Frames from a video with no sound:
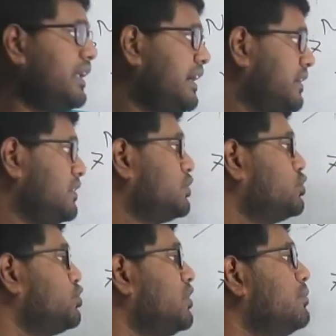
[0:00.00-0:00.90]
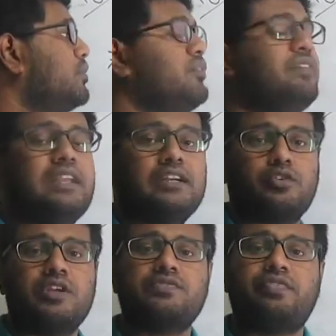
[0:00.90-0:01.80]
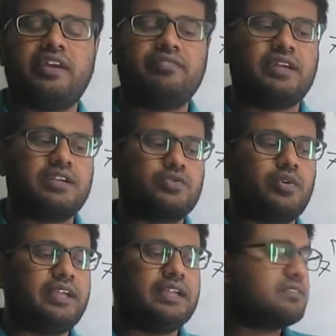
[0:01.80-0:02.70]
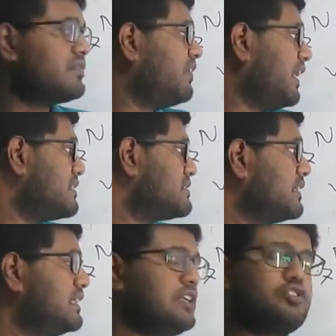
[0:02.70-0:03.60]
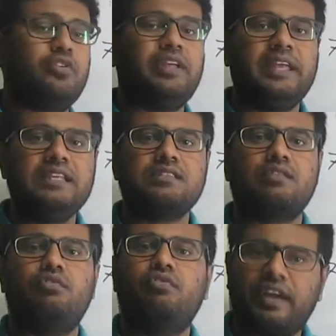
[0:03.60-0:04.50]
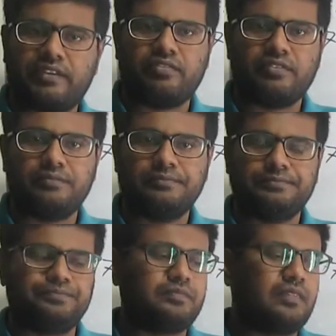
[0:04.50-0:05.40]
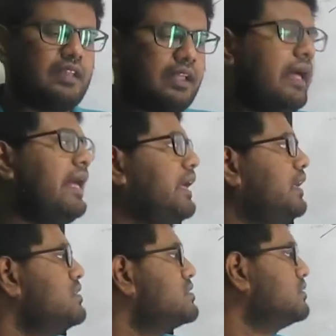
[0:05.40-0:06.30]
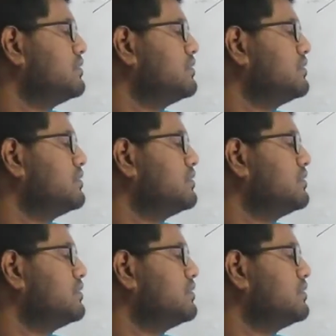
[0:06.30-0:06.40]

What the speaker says: here the total number of electron is 5. That's why its valence electron is 5. And